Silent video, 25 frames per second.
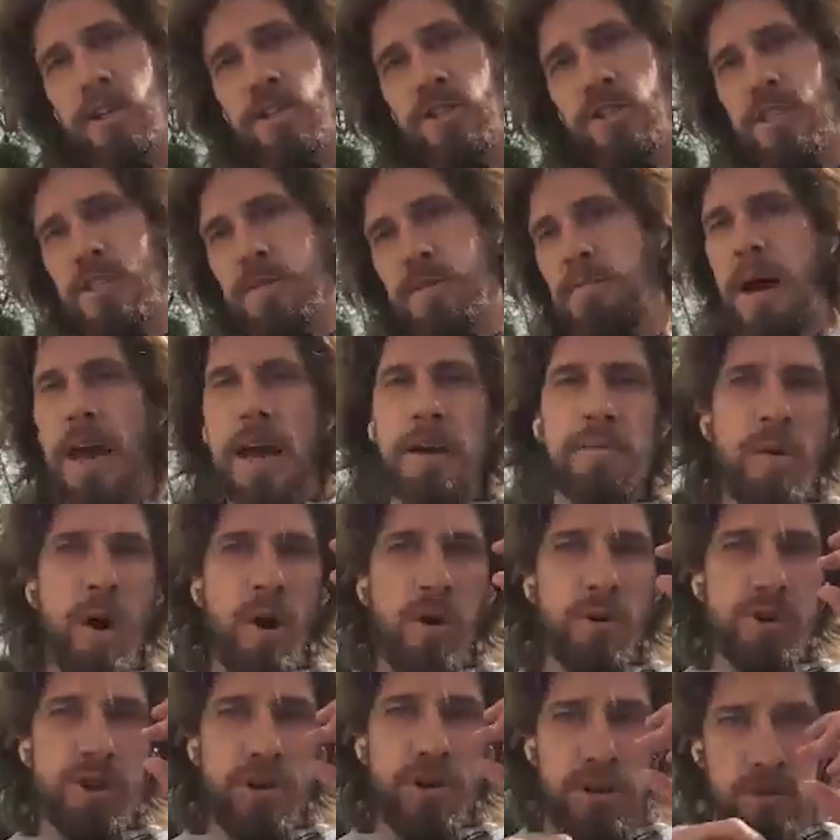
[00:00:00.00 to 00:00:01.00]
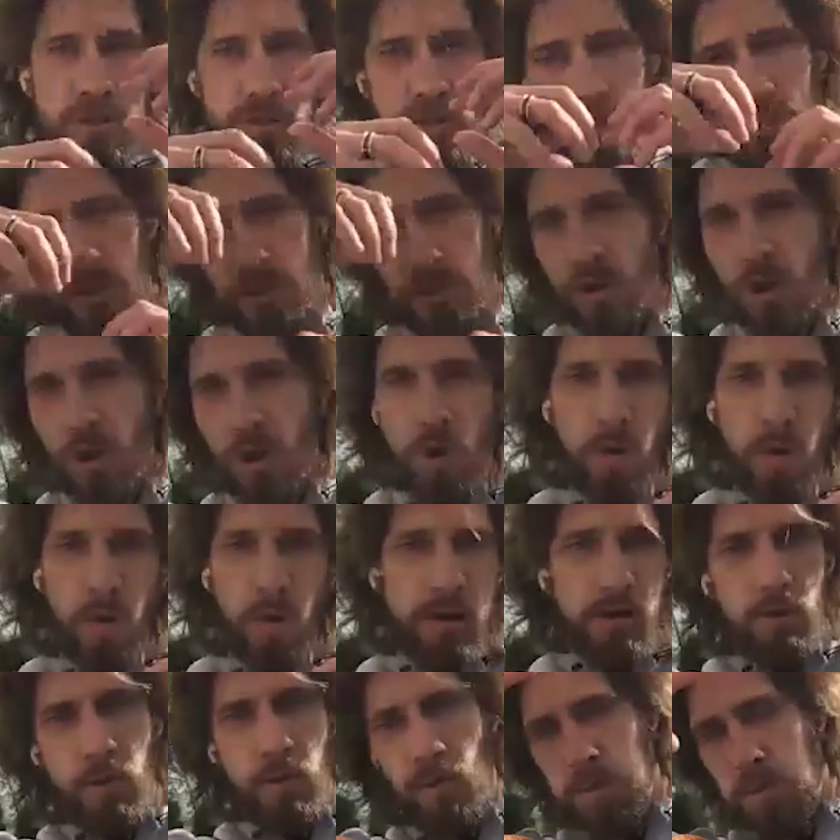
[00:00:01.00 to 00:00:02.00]
just my emotions just
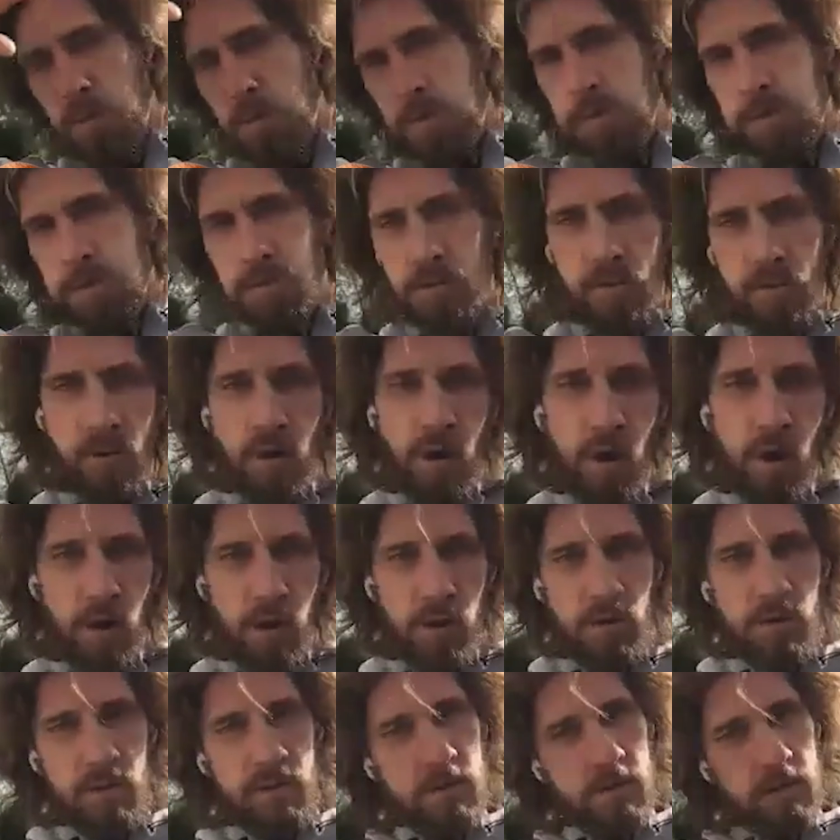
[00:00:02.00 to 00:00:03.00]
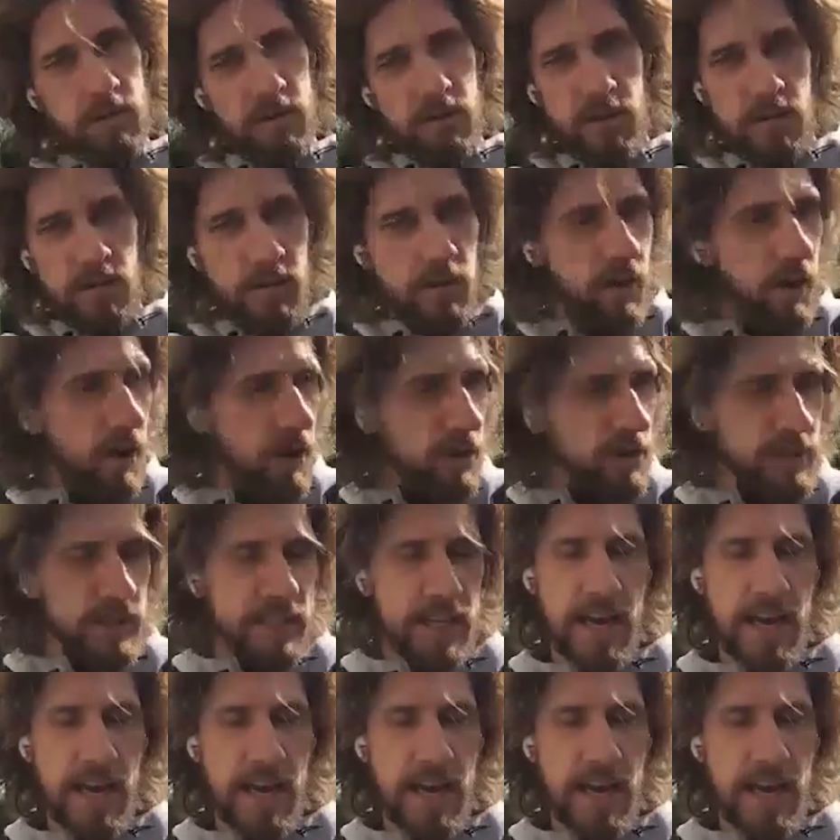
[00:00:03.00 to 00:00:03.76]
going to all